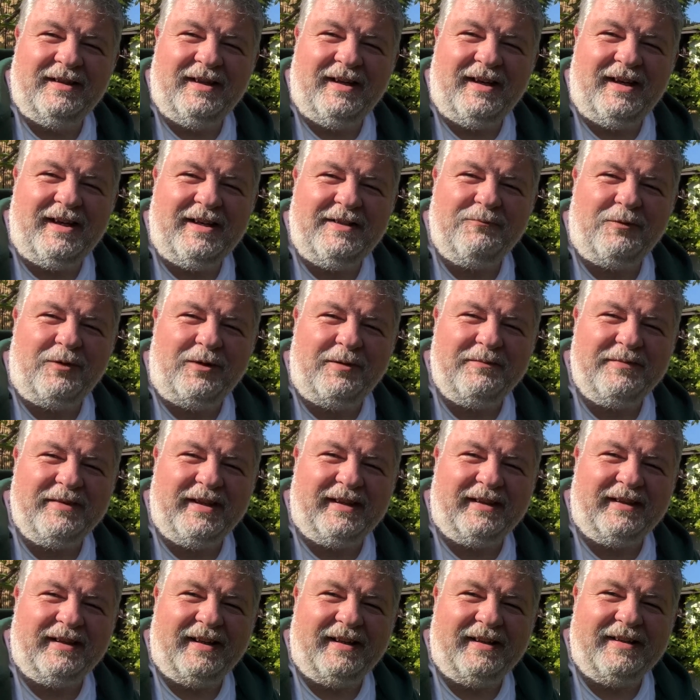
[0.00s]
And what I'm
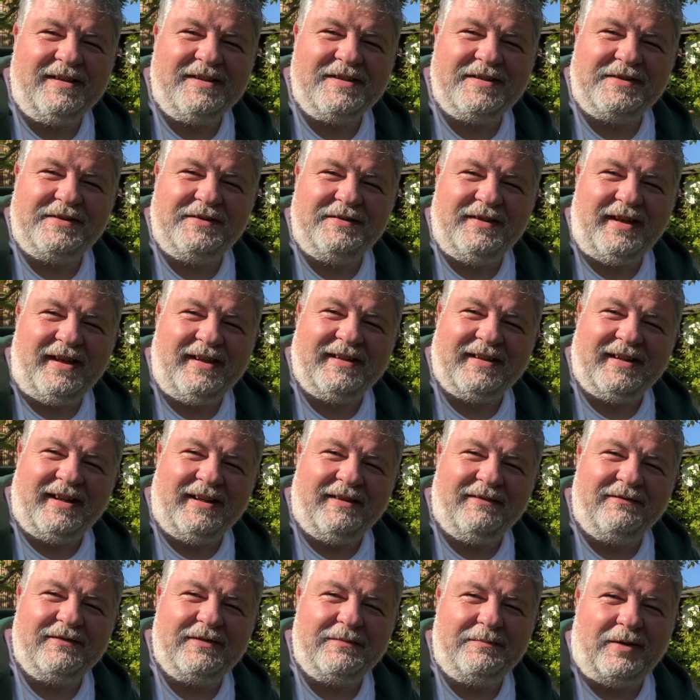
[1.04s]
thinking is to take it
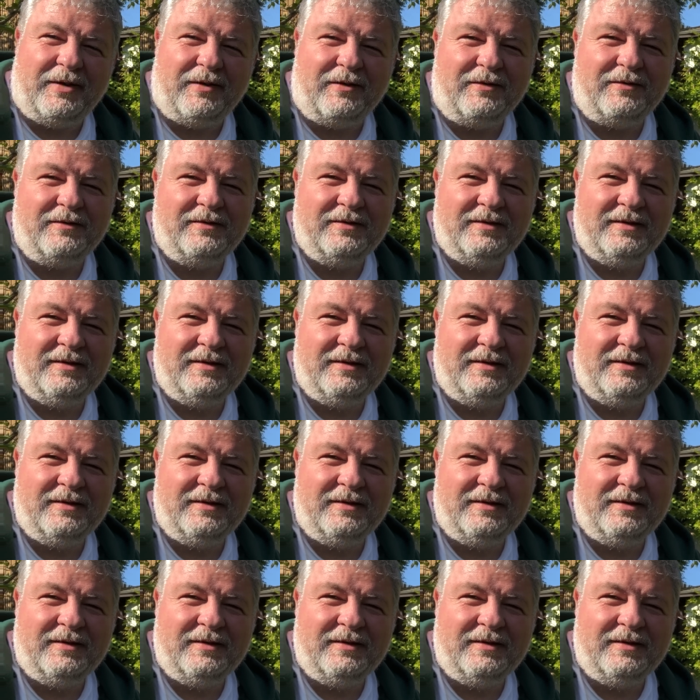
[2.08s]
out of the pot